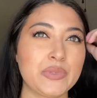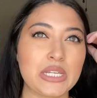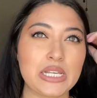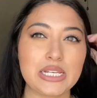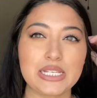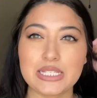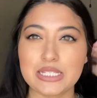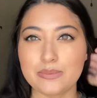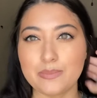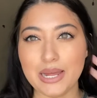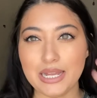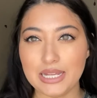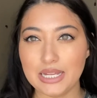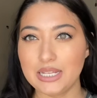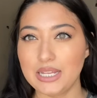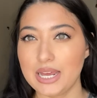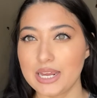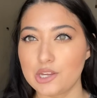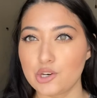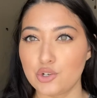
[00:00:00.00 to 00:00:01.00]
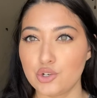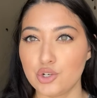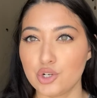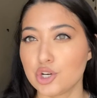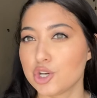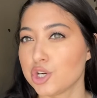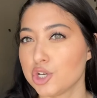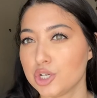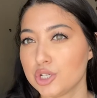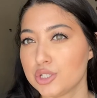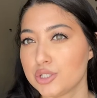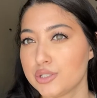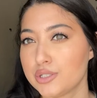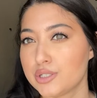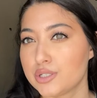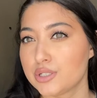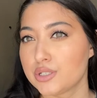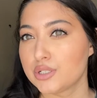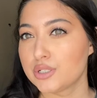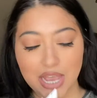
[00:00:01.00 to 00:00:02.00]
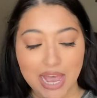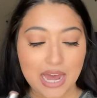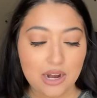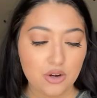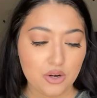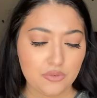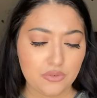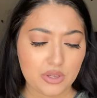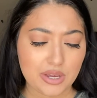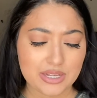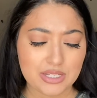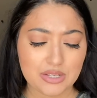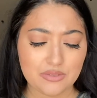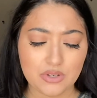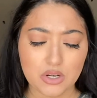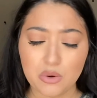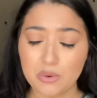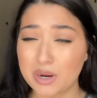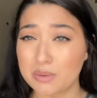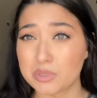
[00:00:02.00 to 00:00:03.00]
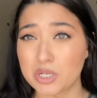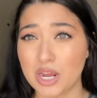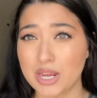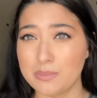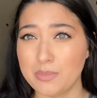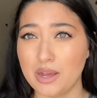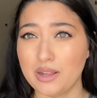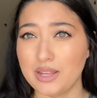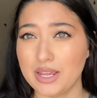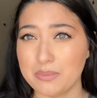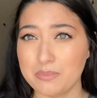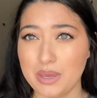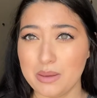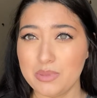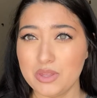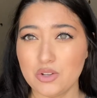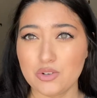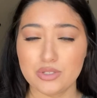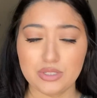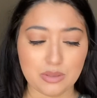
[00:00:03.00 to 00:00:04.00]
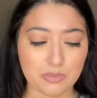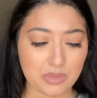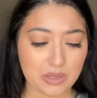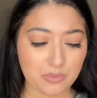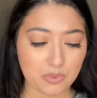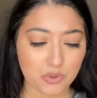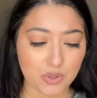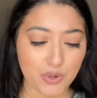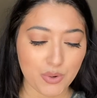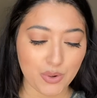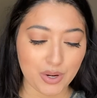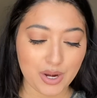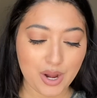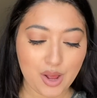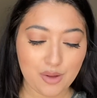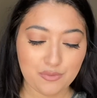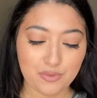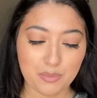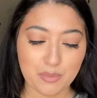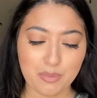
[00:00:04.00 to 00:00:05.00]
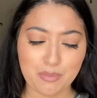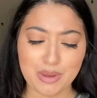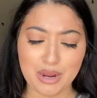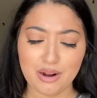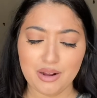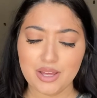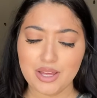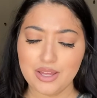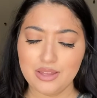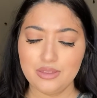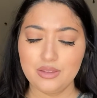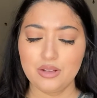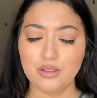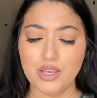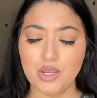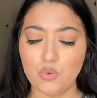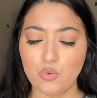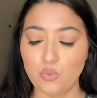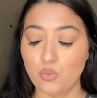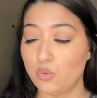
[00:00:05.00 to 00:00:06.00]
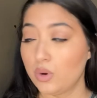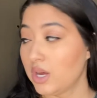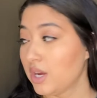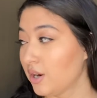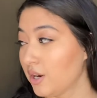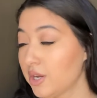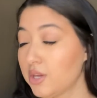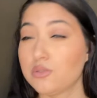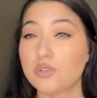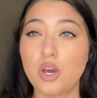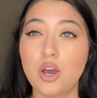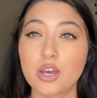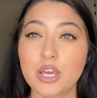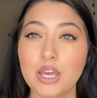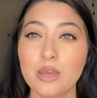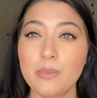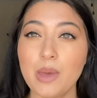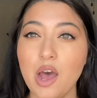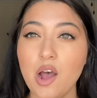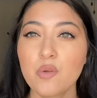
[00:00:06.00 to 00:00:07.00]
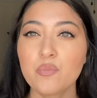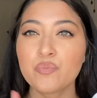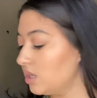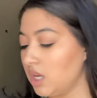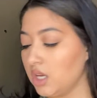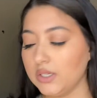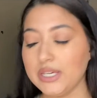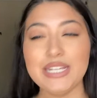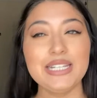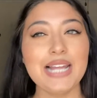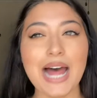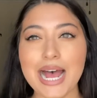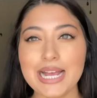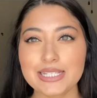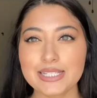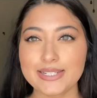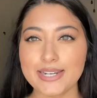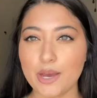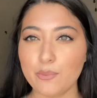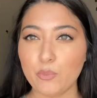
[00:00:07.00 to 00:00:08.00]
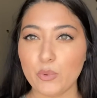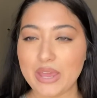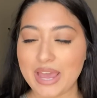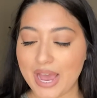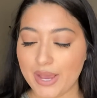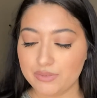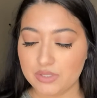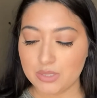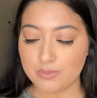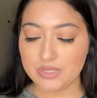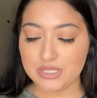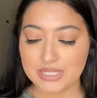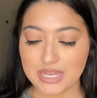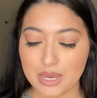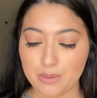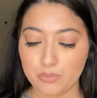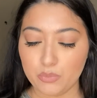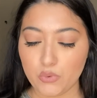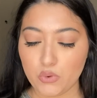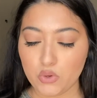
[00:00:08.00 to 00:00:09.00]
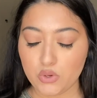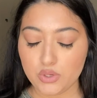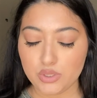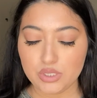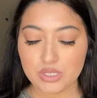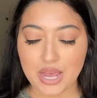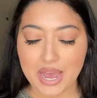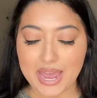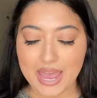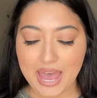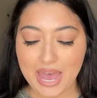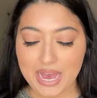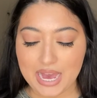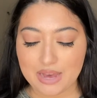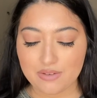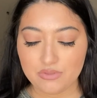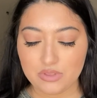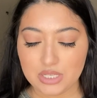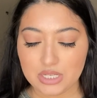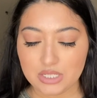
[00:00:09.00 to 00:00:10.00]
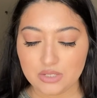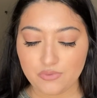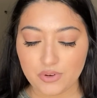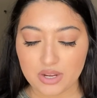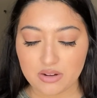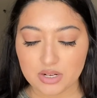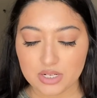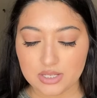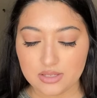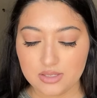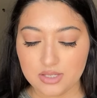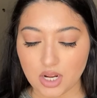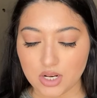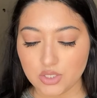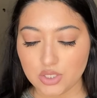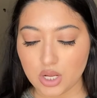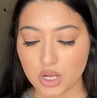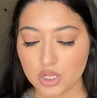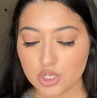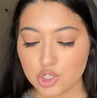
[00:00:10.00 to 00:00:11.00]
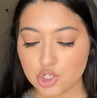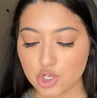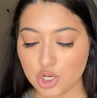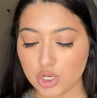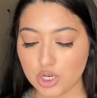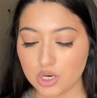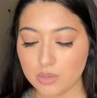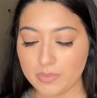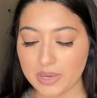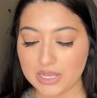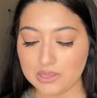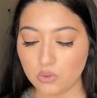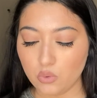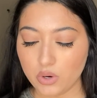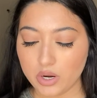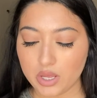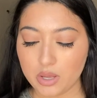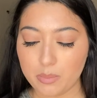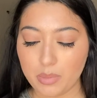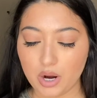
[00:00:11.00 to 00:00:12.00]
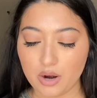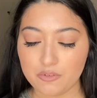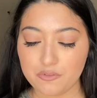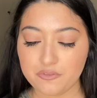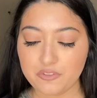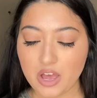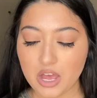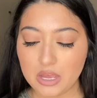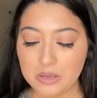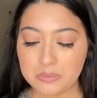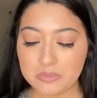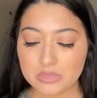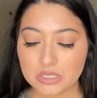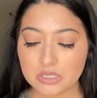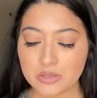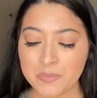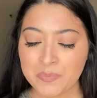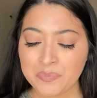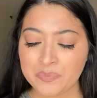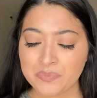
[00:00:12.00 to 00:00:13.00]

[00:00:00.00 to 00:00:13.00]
smelling like nerds. I don't know if you guys even know what I'm talking about. Like, maybe there's some people who are not from America and they're like, what are you talking about? Okay, last up, we have some samples. I have this fragrance, Santal Sugar by Lorga Parfums.